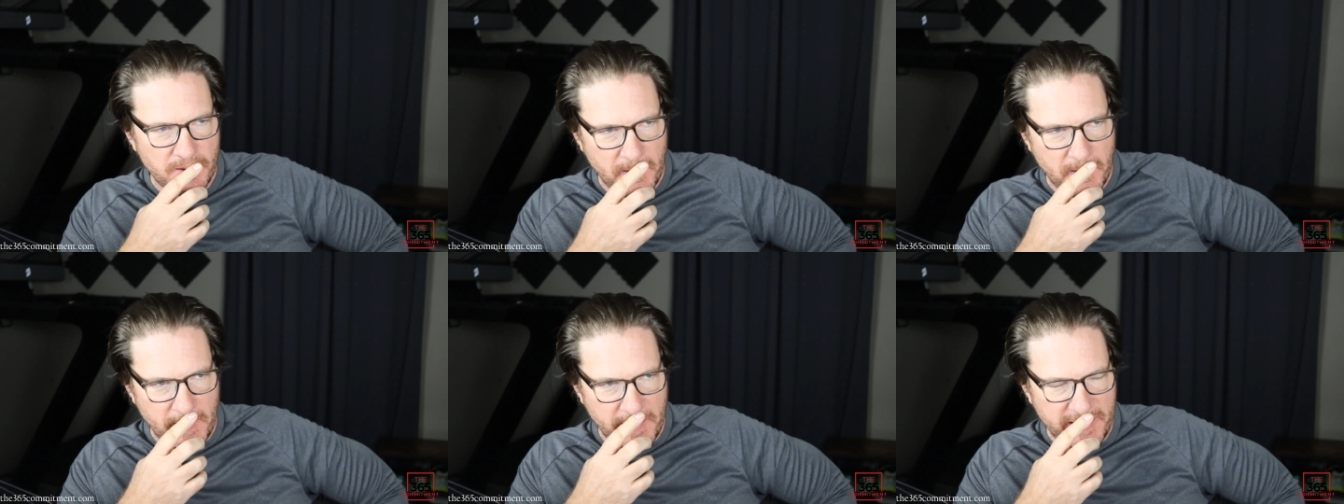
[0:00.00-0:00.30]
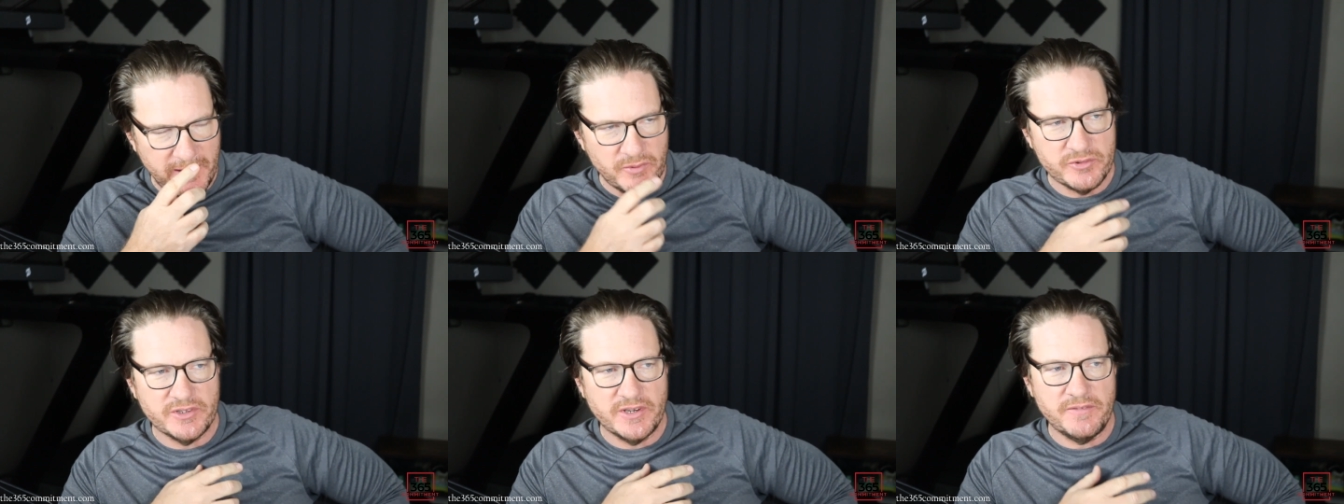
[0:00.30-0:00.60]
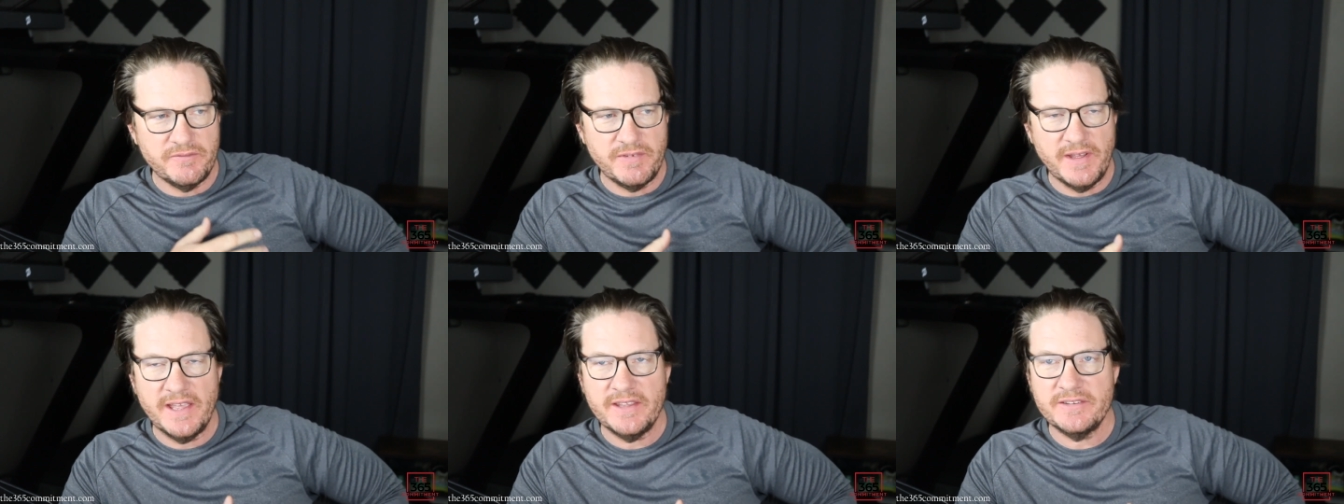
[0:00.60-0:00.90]
uh, he was an
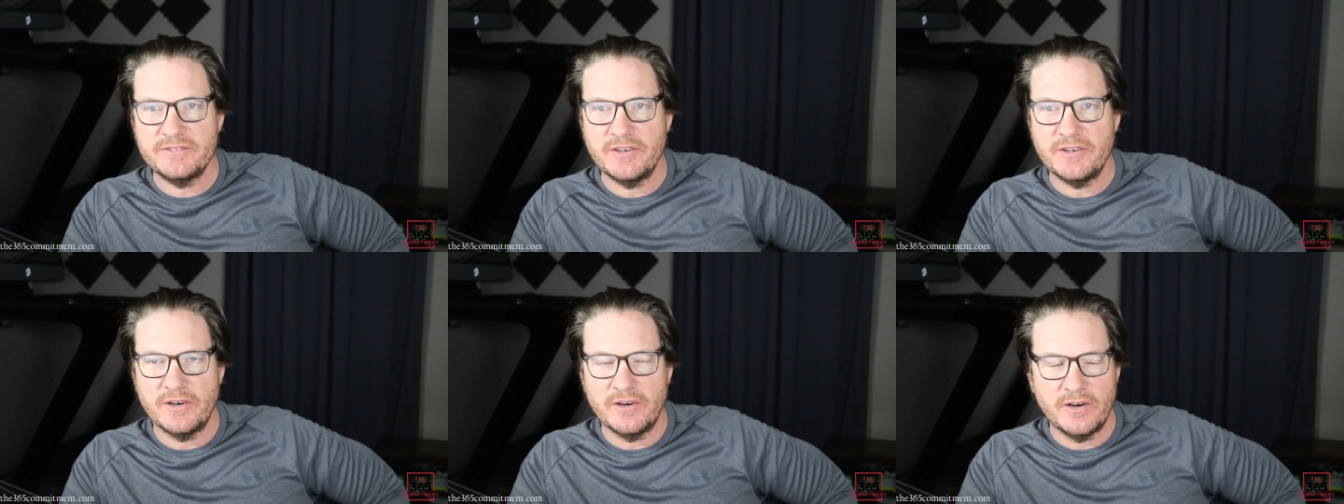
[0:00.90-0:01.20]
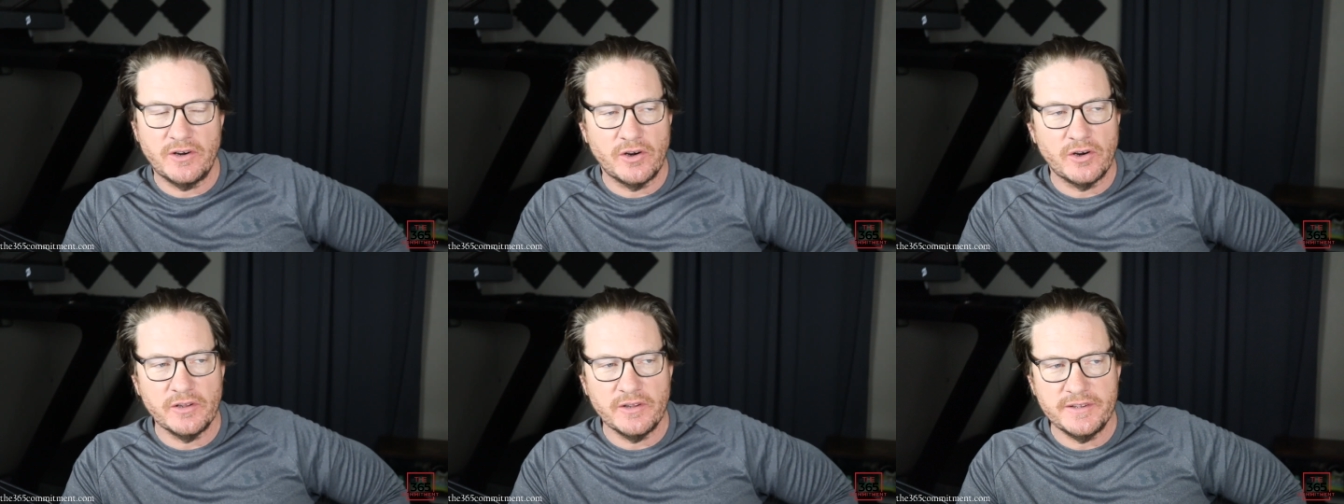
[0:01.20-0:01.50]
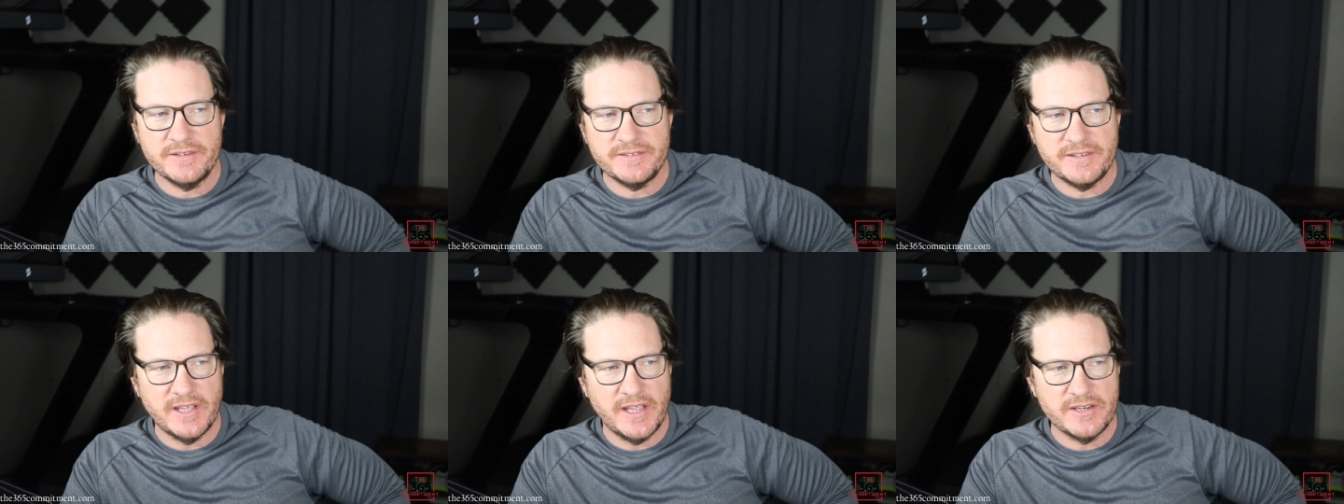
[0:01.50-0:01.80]
investor, early
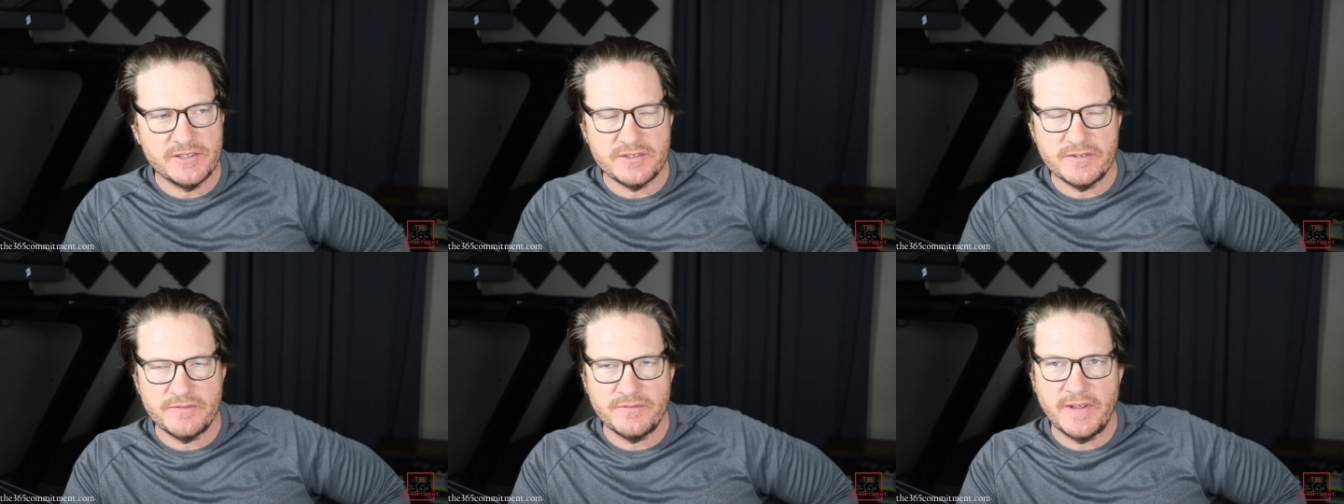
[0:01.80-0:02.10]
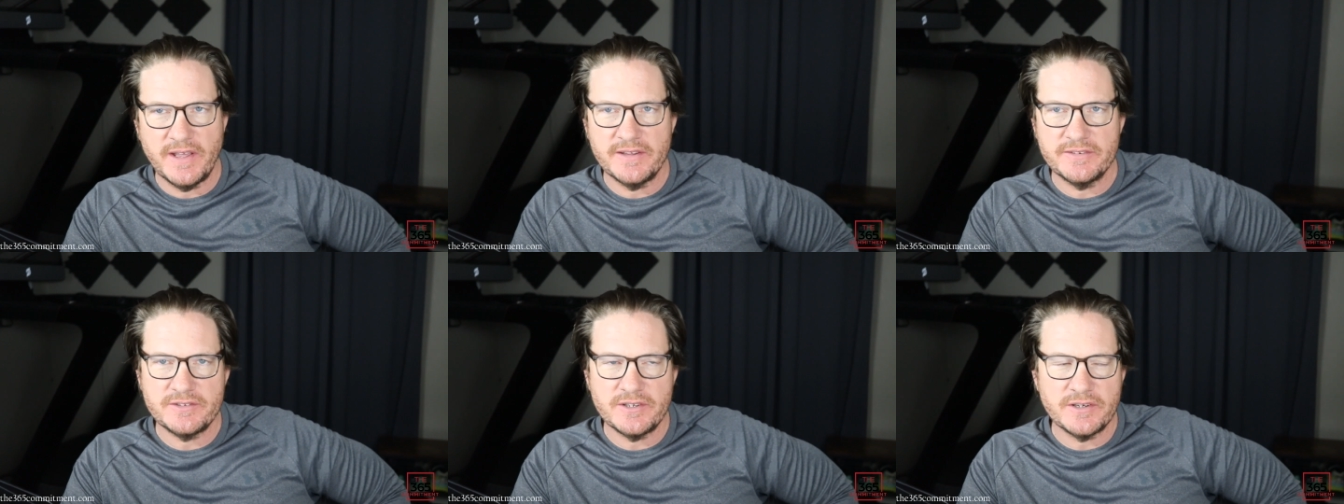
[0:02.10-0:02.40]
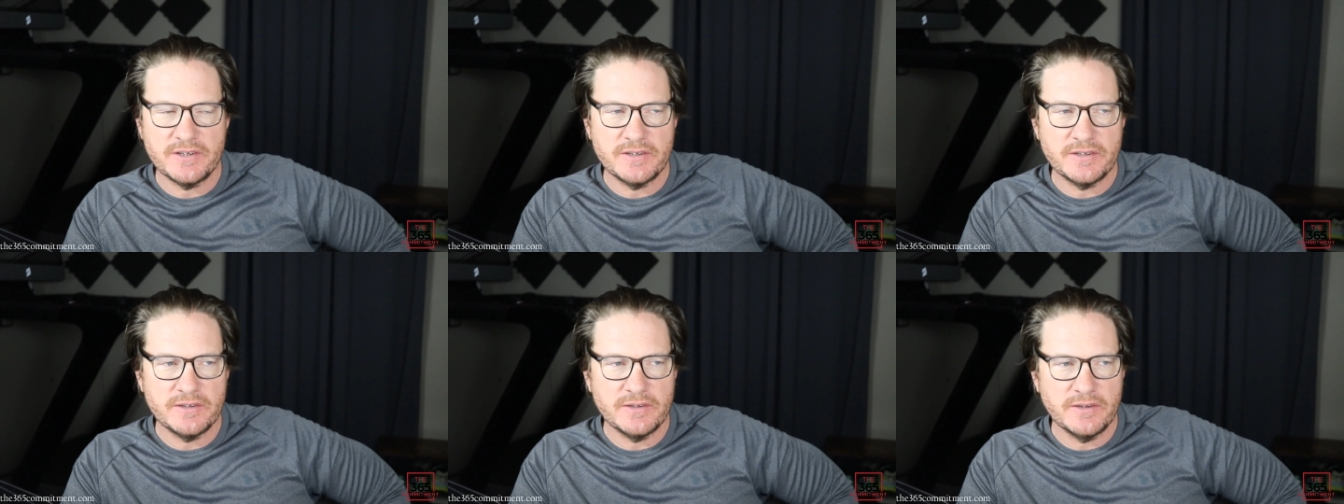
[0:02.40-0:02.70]
stage
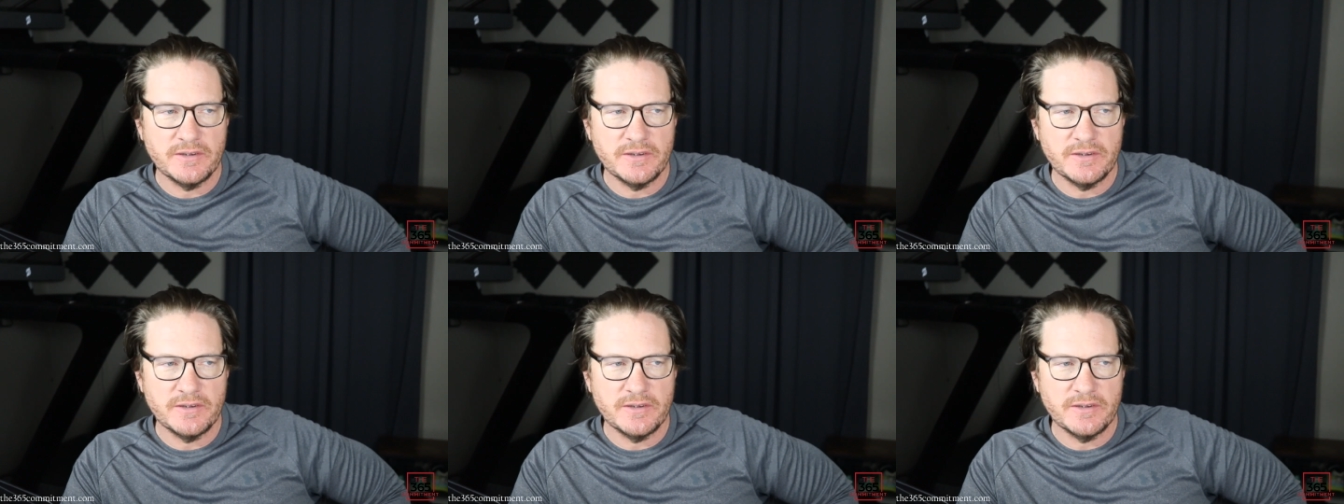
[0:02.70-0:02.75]
investor,